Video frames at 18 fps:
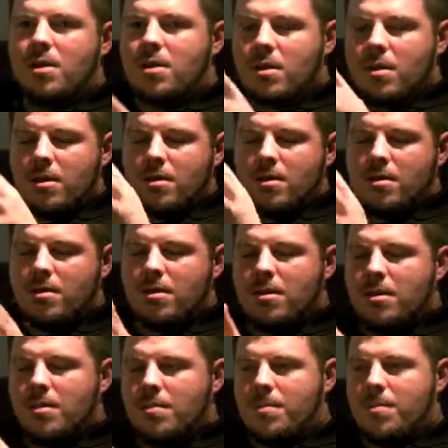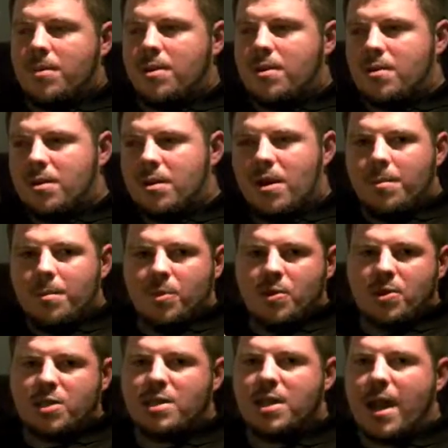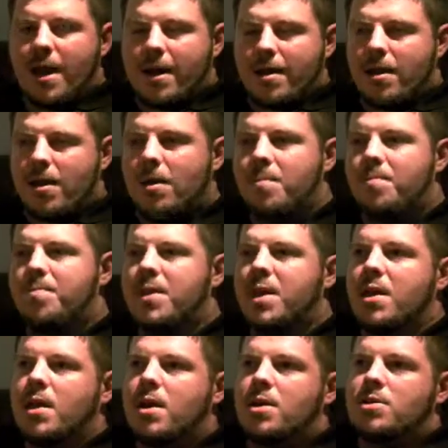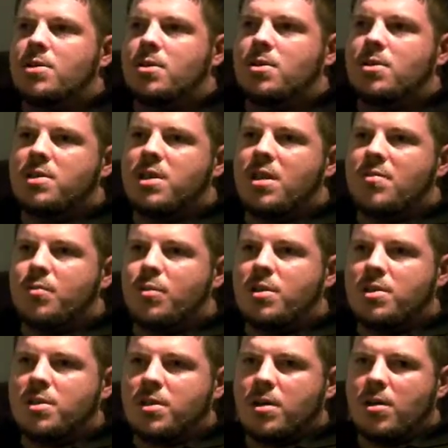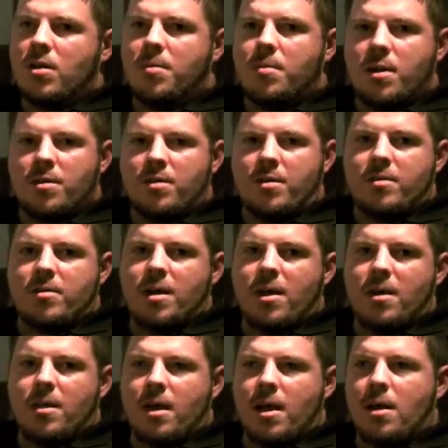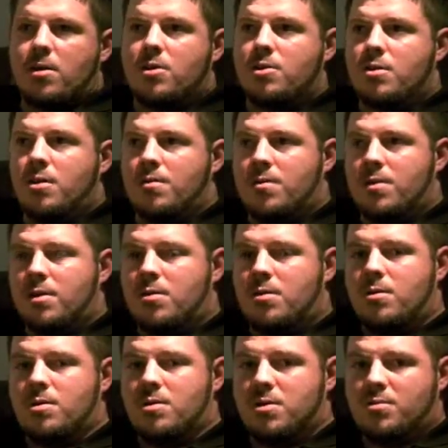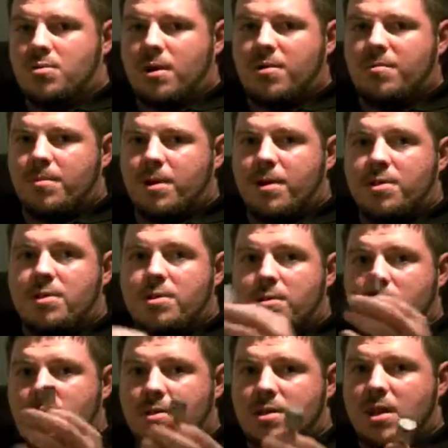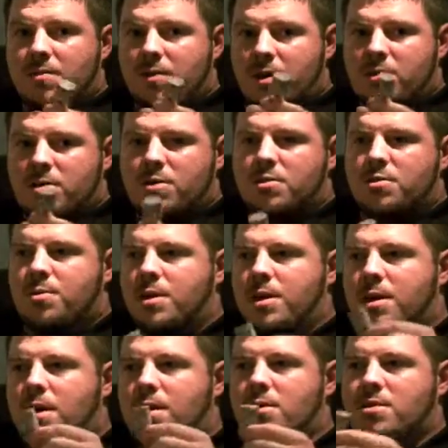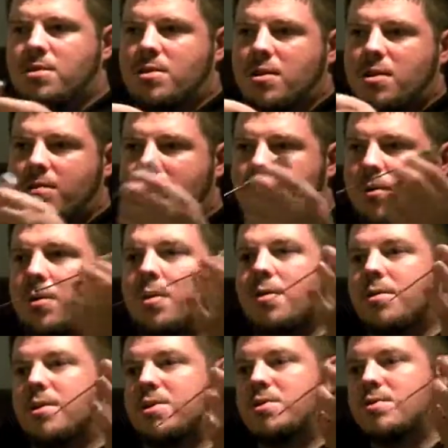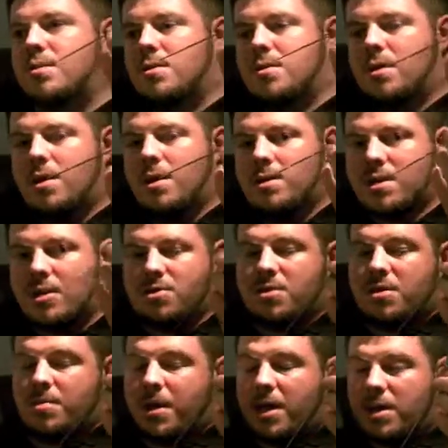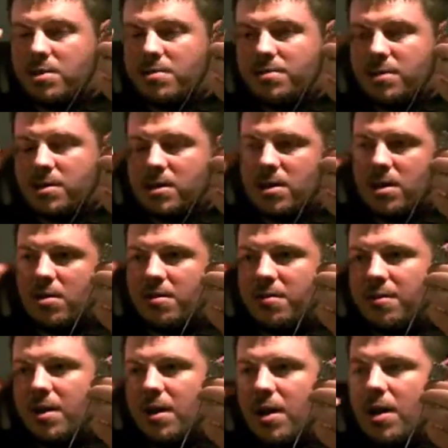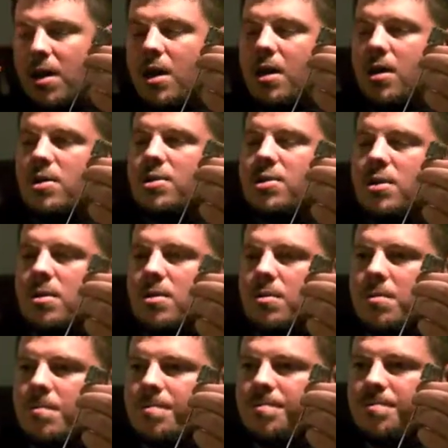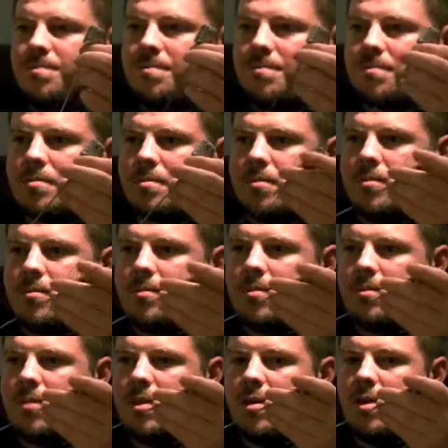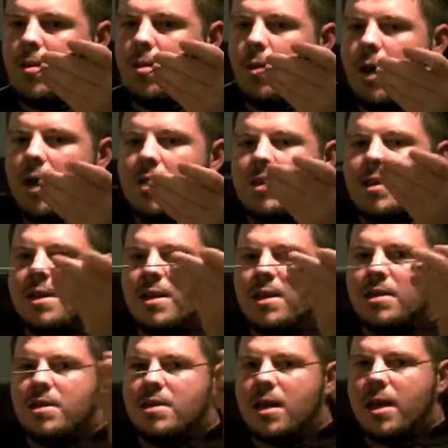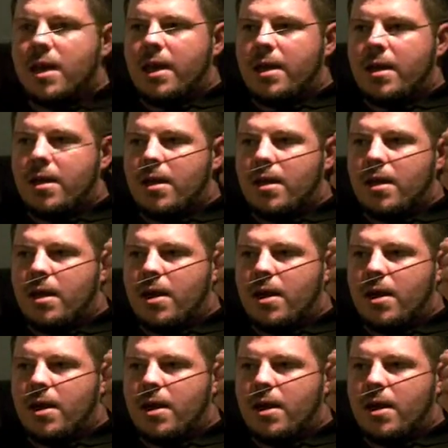the numbers stack up. So you save one cigar a month at $10 over the course of 12 months. You save $120. Therefore, this essentially pays for itself. So while it is a